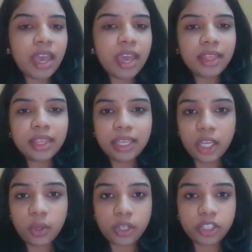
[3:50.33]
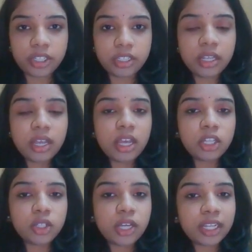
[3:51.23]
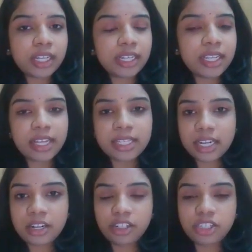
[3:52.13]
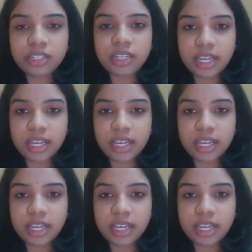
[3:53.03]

And the equation to calculate the acceleration